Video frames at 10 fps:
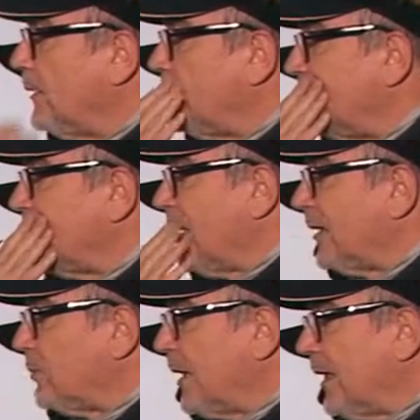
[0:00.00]
Then what?
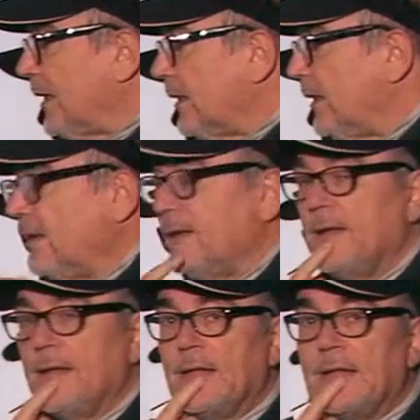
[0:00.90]
Well,
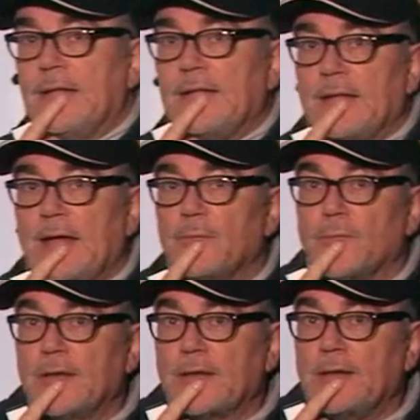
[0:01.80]
then
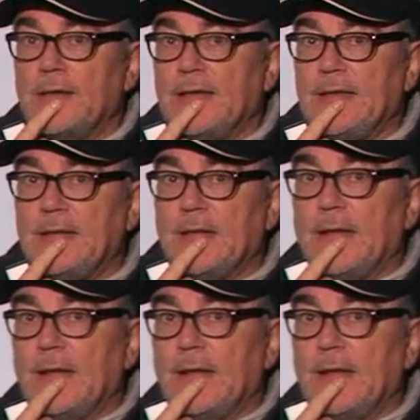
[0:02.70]
we're going to need